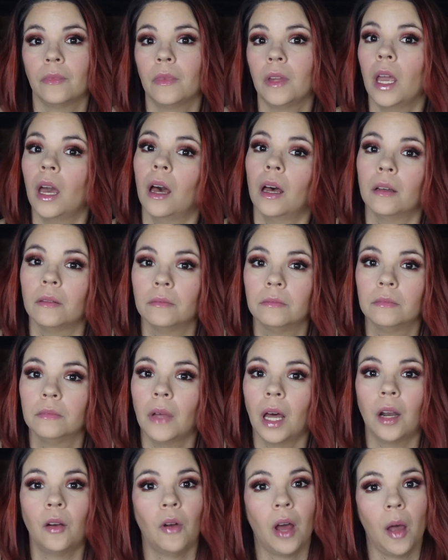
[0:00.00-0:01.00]
yeah,
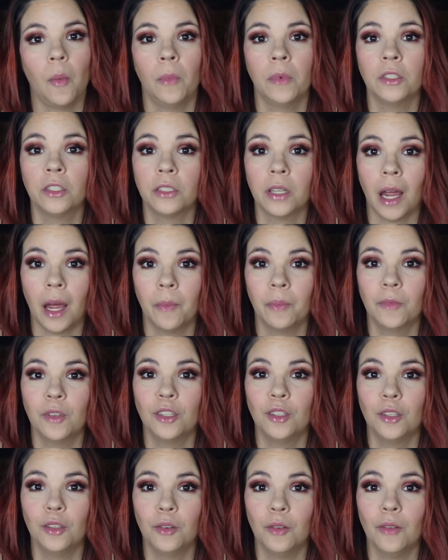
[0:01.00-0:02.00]
I don't have much time
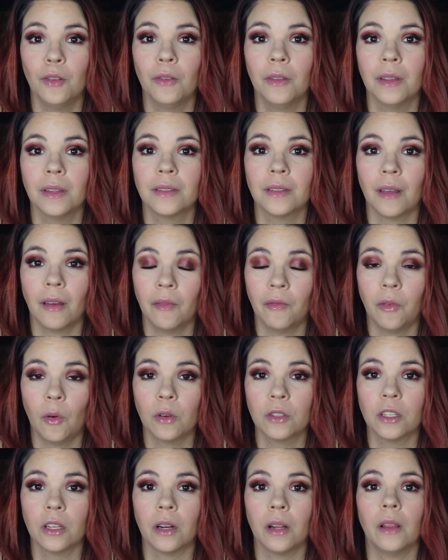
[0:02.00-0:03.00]
to do this,
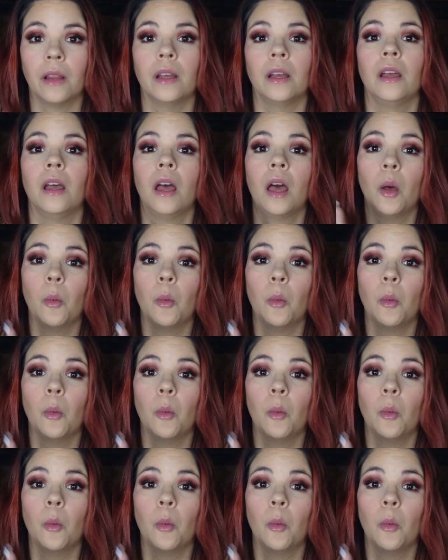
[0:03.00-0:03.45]
unfortunately.